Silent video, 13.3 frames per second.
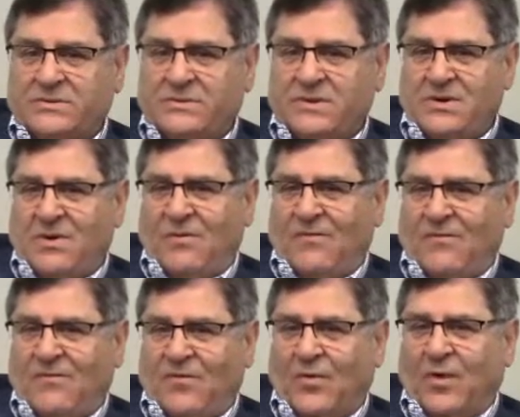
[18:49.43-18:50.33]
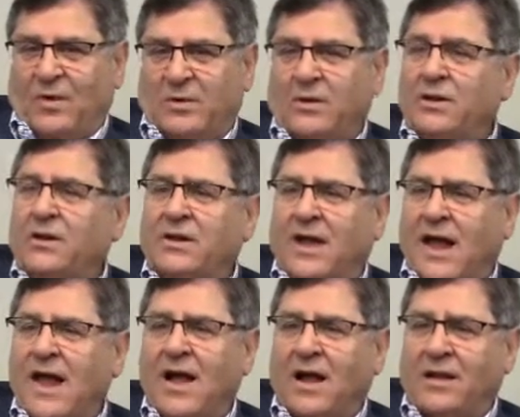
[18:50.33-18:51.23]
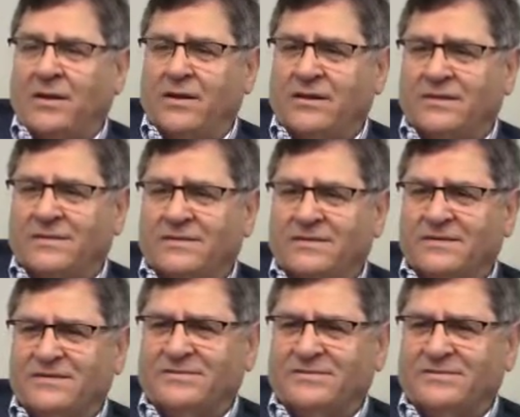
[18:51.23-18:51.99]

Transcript: you know, for a little town, uh,